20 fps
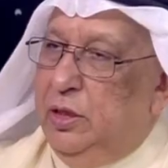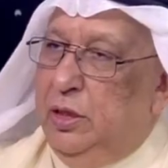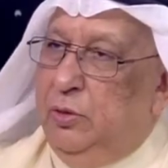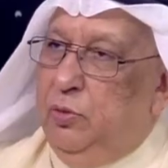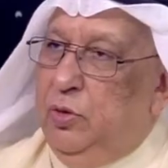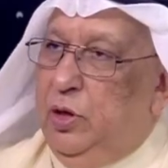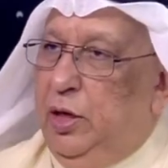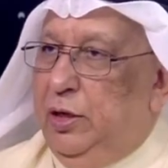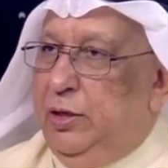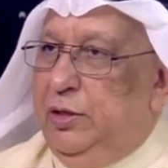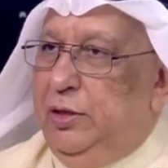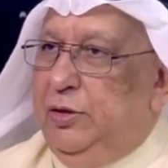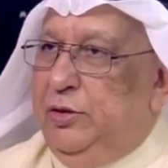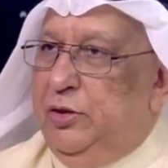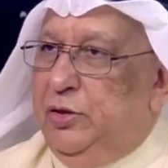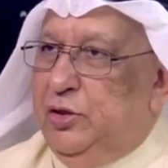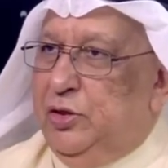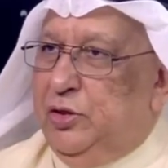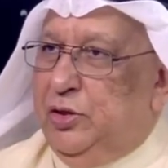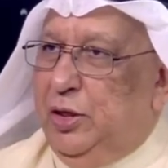we are in the
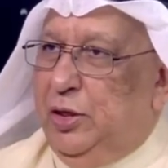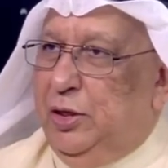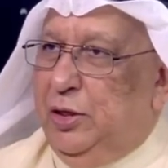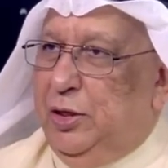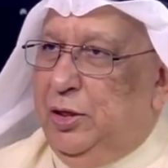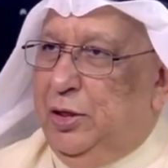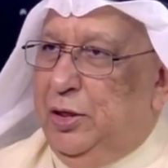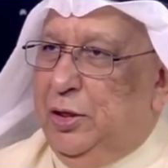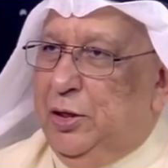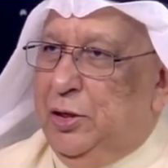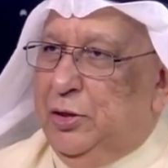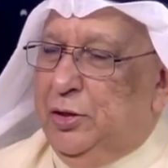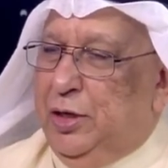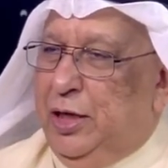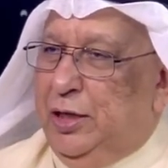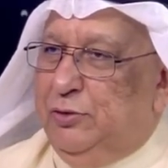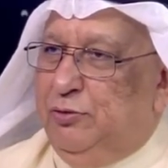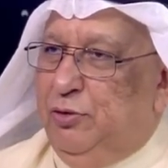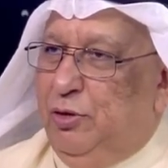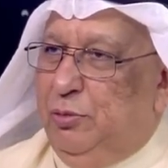digital
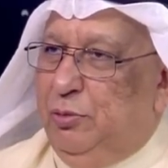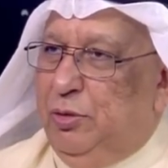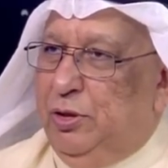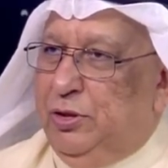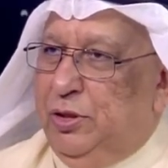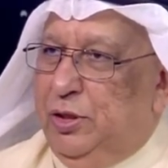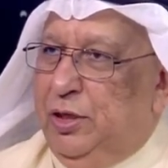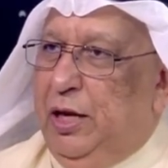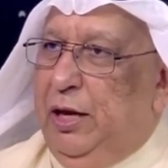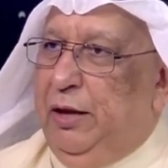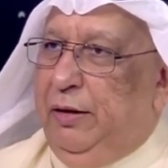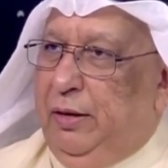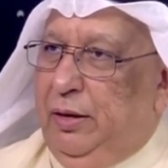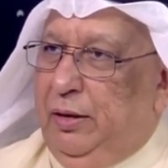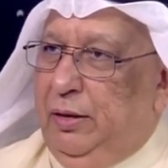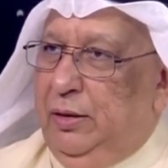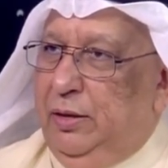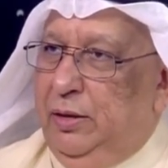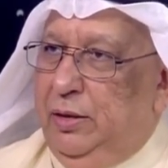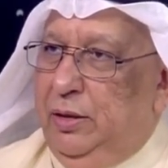transformation
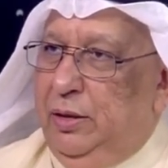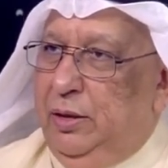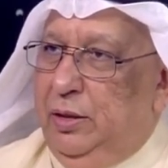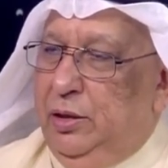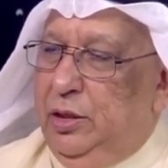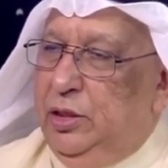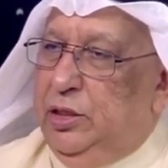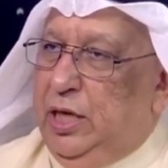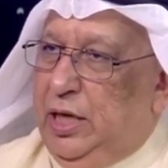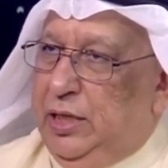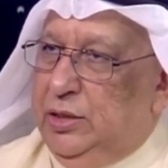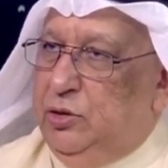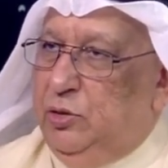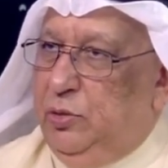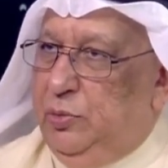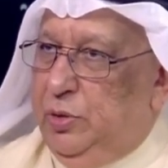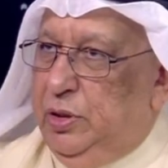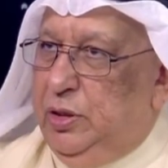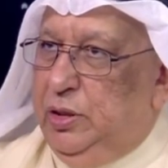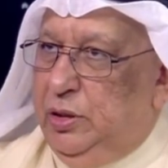era. It has to
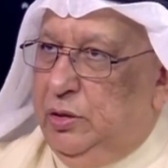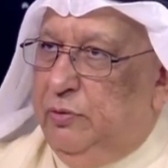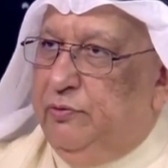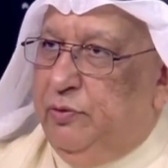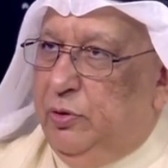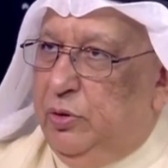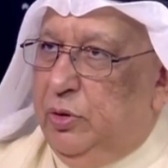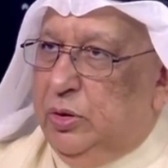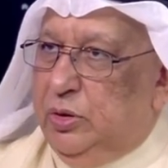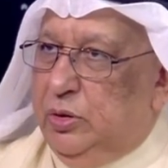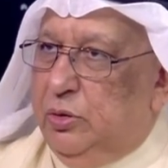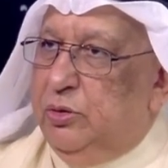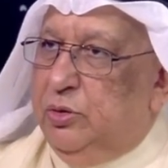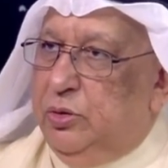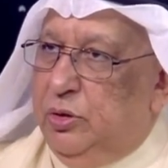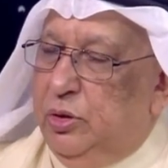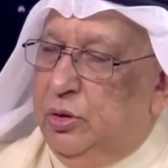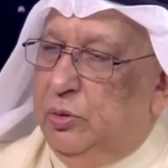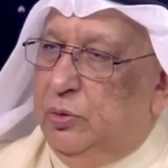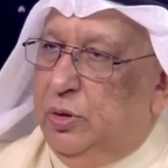be, of course,
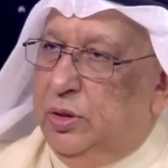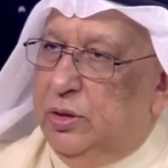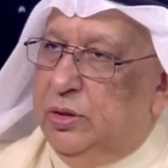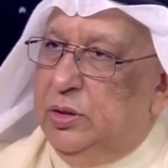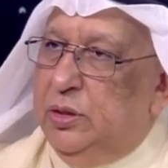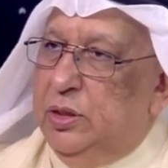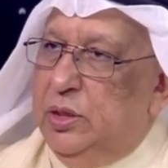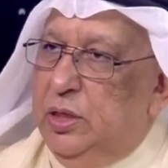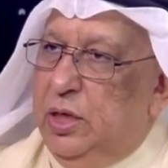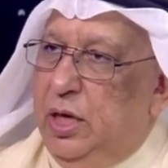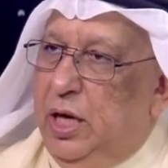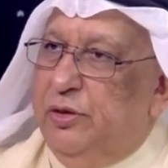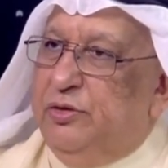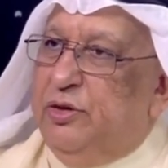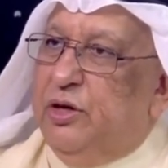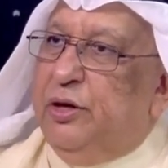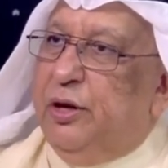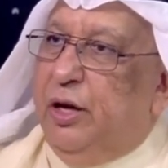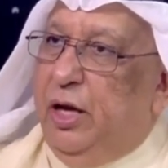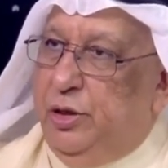continuous
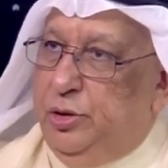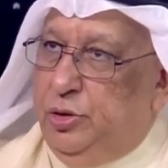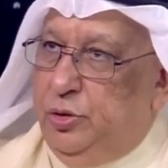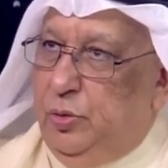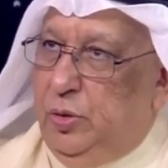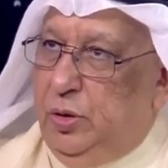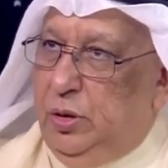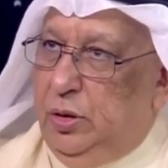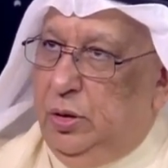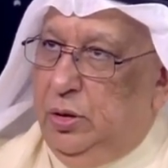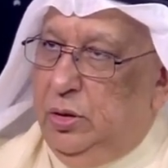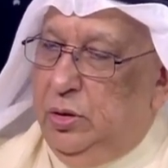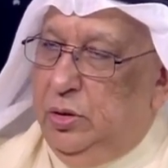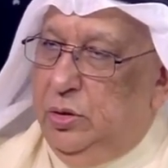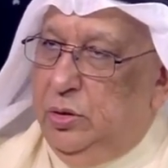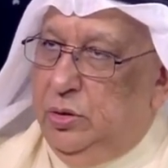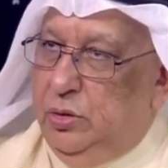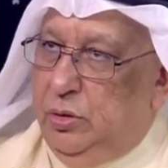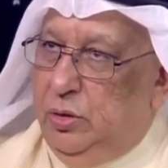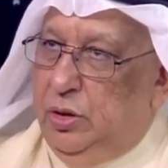and gradual,
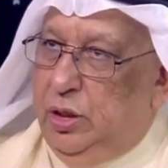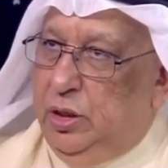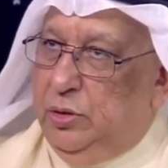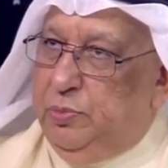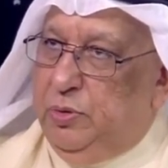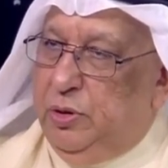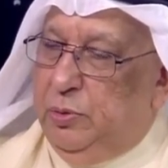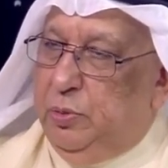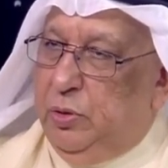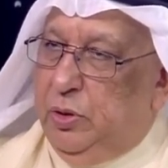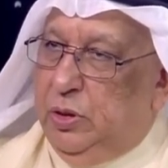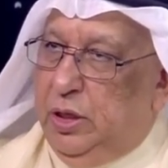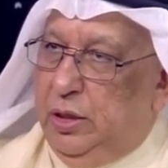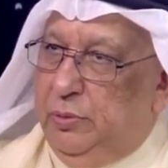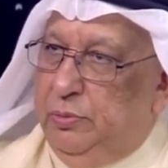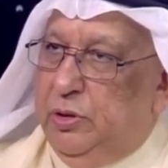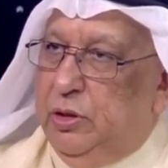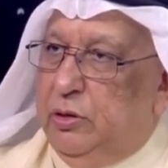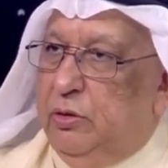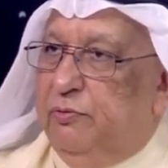so that people can
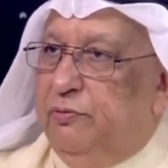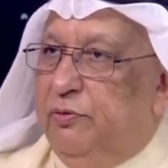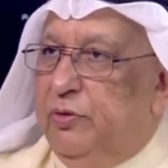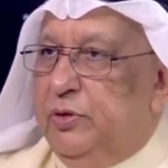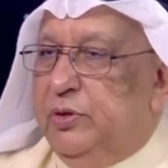be convinced.